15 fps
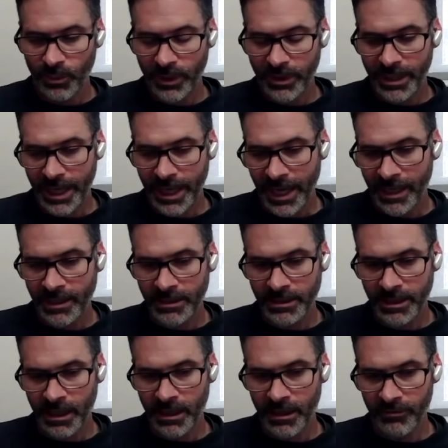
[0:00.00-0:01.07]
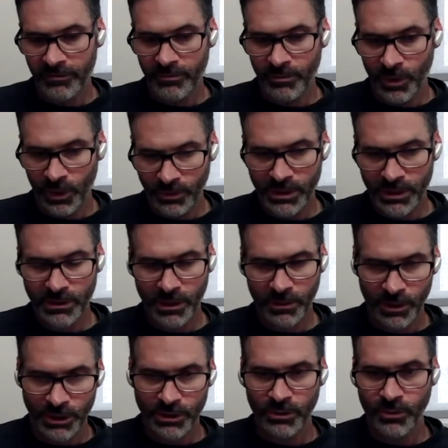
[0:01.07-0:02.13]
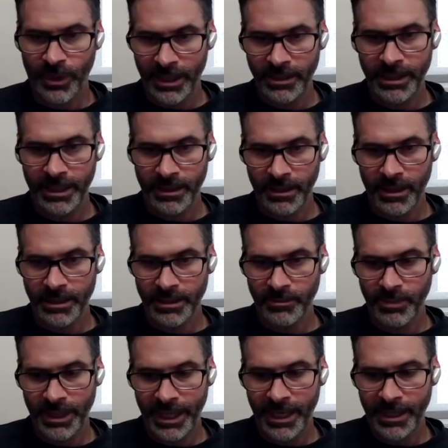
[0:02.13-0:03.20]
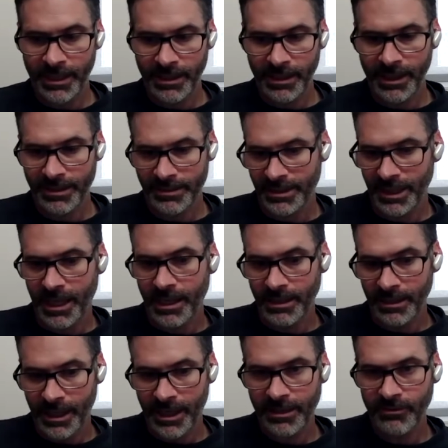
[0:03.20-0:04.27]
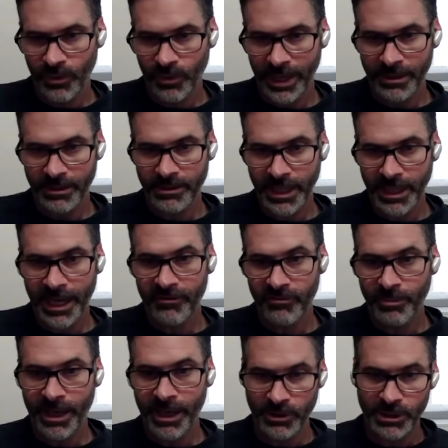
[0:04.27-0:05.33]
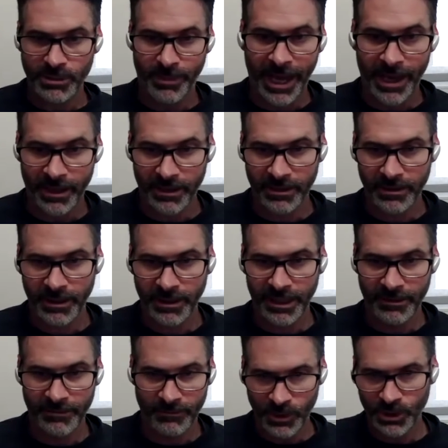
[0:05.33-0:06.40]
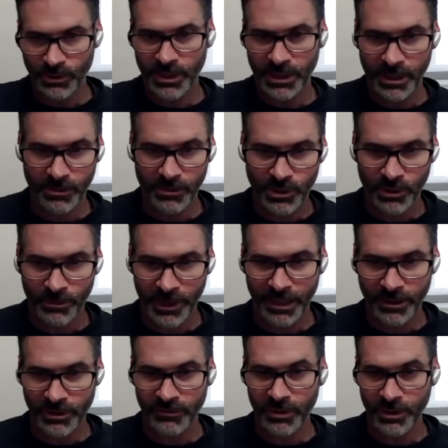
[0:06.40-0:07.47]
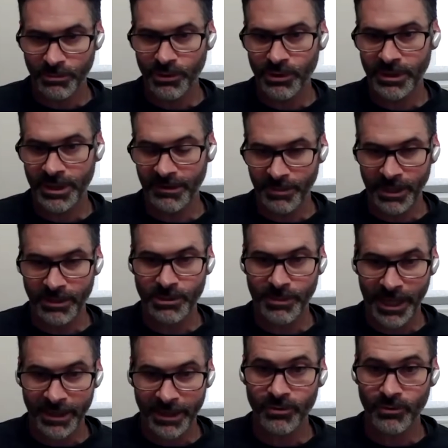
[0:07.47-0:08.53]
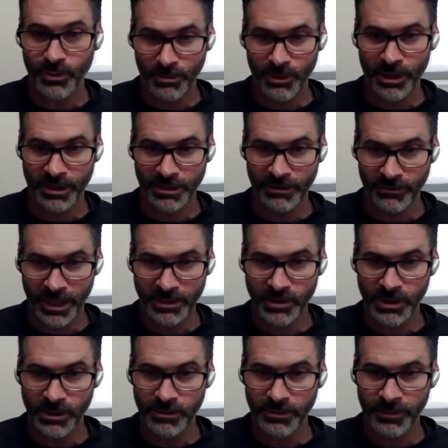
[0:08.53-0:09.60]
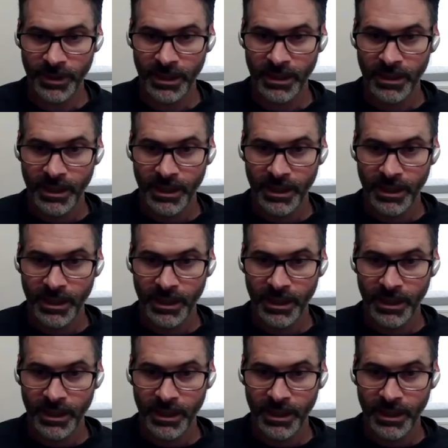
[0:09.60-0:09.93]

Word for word: With the end of most commercial whaling on the planet, actually, a lot of whales have bounced back. And using the terminology from the book, they've bounced back through reproductive rescue